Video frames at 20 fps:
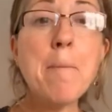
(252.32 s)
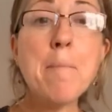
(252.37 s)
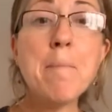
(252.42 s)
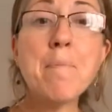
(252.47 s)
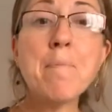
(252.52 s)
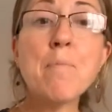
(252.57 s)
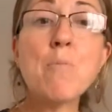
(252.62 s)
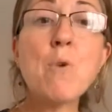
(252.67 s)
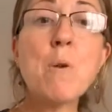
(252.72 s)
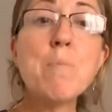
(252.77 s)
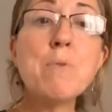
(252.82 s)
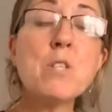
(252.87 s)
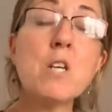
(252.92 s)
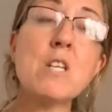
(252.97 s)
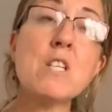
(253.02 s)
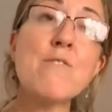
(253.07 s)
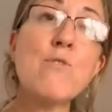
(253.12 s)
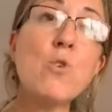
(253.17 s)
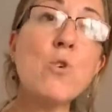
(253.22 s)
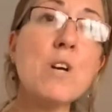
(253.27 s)

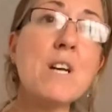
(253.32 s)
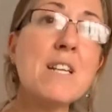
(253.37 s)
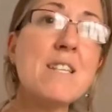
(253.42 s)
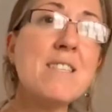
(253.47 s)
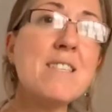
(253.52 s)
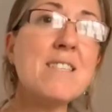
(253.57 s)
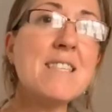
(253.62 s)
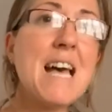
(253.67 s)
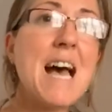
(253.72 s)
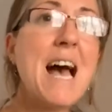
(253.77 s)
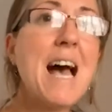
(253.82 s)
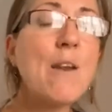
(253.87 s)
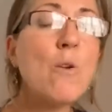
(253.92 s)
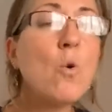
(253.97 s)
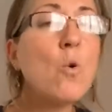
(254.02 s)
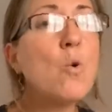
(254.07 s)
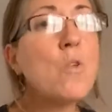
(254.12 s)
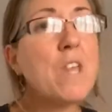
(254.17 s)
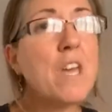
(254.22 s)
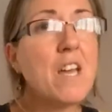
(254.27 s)
reproductive organs and
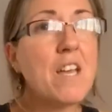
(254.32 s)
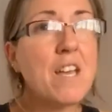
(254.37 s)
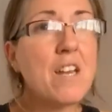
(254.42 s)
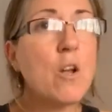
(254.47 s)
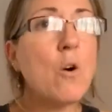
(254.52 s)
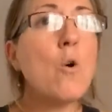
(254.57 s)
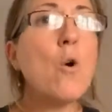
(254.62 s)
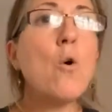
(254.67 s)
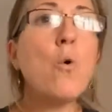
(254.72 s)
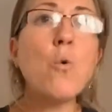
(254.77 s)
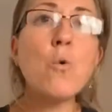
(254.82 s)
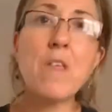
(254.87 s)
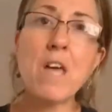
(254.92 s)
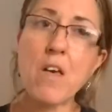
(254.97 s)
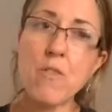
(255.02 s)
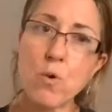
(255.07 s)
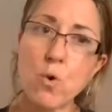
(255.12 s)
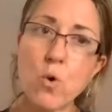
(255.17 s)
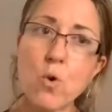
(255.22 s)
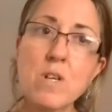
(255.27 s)
all the
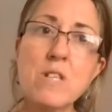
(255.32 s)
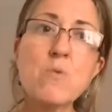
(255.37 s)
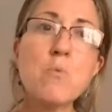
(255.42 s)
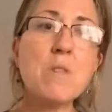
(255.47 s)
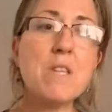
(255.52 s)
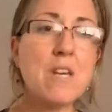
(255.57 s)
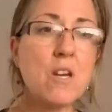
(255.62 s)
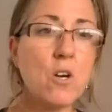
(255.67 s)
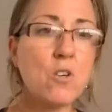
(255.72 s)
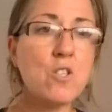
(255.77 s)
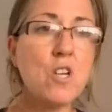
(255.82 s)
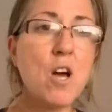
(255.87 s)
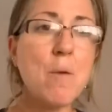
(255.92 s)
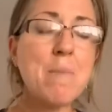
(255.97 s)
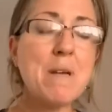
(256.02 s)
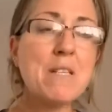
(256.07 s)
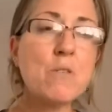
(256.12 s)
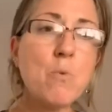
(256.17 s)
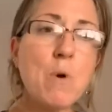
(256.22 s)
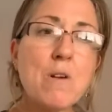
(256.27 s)
other organs within our tummy
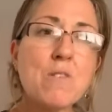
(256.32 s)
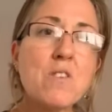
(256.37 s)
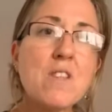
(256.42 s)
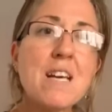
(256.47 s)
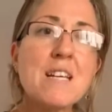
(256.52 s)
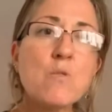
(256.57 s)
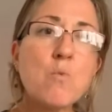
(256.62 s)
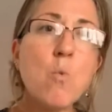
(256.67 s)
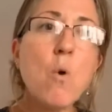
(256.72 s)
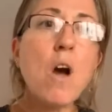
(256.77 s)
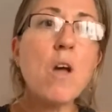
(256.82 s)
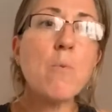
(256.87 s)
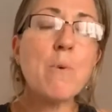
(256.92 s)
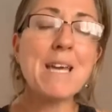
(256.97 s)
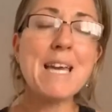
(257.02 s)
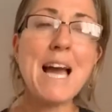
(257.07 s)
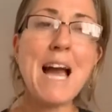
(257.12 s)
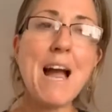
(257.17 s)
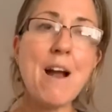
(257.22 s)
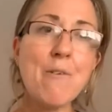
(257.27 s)
as well. So that's why we
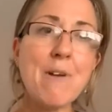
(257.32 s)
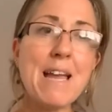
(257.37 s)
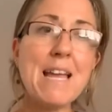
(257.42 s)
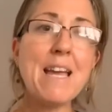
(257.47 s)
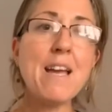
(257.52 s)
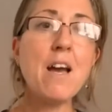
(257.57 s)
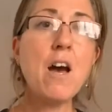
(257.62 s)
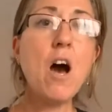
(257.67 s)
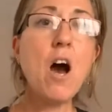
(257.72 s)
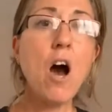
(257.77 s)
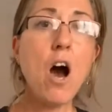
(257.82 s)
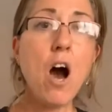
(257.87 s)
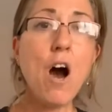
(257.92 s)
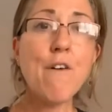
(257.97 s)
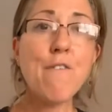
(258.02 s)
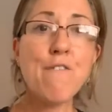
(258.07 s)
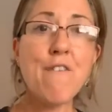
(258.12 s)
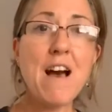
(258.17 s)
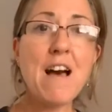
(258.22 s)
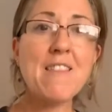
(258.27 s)
carry our
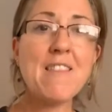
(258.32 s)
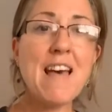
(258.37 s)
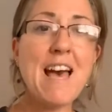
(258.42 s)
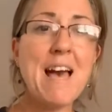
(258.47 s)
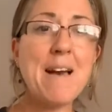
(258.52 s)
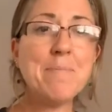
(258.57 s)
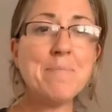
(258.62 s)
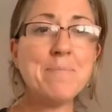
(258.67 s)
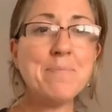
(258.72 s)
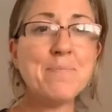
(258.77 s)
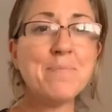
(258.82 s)
fat there.